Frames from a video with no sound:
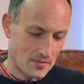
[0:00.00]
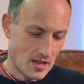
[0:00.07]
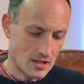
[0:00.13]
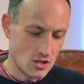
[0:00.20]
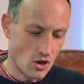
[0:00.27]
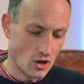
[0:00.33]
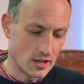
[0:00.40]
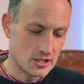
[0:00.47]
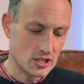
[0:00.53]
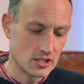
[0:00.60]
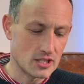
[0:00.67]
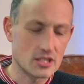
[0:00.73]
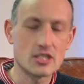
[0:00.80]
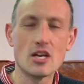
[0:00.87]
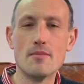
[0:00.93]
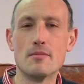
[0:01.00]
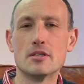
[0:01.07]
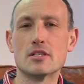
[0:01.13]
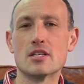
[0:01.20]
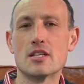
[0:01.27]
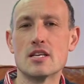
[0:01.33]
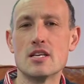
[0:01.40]
and knowledge and
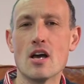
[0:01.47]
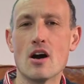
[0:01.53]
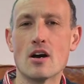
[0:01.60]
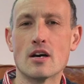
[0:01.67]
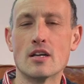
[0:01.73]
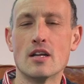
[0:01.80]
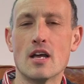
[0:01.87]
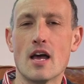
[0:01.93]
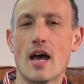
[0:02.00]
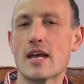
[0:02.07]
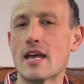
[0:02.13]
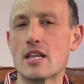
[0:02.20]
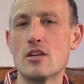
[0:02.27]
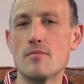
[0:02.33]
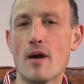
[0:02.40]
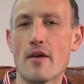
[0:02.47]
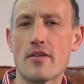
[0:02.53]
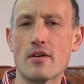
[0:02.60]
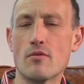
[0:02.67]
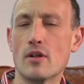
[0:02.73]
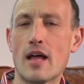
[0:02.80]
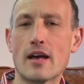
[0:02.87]
discernment to the young. And again, you might
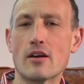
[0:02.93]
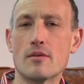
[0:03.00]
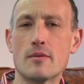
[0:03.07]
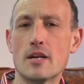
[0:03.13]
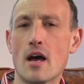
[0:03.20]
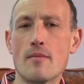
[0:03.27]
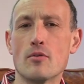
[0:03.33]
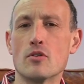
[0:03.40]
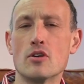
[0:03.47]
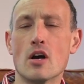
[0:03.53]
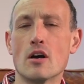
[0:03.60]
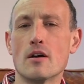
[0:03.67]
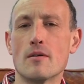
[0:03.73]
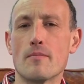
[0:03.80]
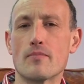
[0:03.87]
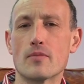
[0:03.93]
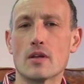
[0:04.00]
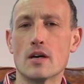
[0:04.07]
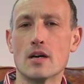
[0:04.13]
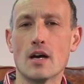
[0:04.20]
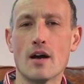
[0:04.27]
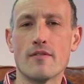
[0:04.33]
think, well, hang on a minute, I'm not young.
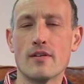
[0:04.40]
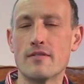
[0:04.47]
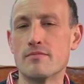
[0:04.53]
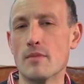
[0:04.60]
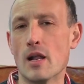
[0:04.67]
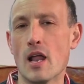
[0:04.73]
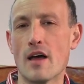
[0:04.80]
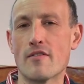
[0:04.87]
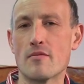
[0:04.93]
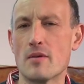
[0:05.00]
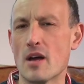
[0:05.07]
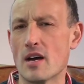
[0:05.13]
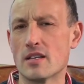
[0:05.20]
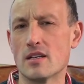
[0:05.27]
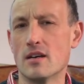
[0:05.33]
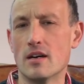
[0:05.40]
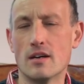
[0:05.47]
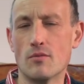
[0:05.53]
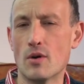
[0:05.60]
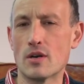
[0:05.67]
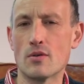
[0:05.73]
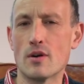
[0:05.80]
I've lived my life a bit.
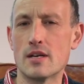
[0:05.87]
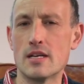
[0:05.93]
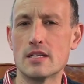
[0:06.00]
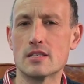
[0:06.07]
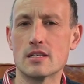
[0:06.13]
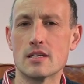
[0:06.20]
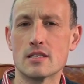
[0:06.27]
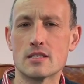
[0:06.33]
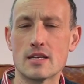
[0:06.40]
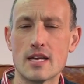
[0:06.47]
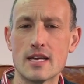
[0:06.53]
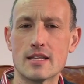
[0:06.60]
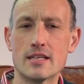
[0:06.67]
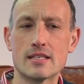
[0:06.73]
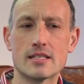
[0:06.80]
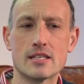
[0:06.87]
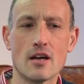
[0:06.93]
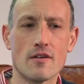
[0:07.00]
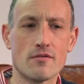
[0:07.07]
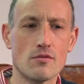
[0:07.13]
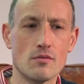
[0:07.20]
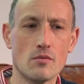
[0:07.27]
Why do I need to hear this
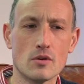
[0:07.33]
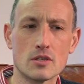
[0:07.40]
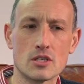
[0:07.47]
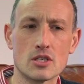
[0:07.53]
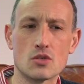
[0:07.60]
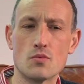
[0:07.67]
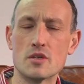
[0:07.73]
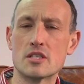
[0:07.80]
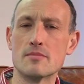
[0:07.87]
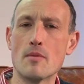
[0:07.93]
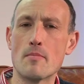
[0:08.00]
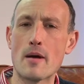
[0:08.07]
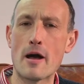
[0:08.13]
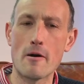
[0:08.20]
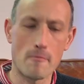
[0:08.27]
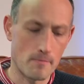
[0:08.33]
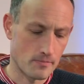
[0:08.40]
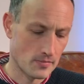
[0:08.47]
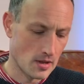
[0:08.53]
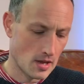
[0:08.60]
stuff? What's this wisdom about?